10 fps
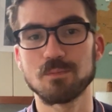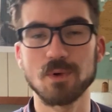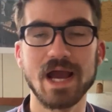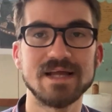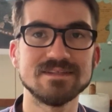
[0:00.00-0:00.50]

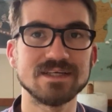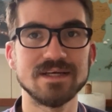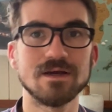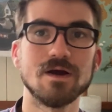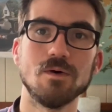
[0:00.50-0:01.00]

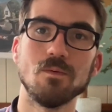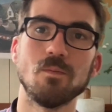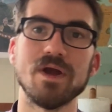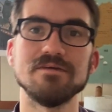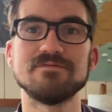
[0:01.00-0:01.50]
branding,
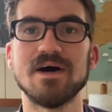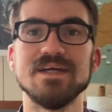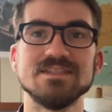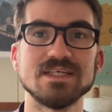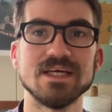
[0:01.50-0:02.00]

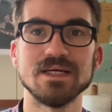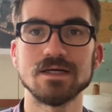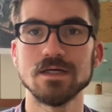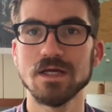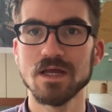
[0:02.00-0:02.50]
wayfinding,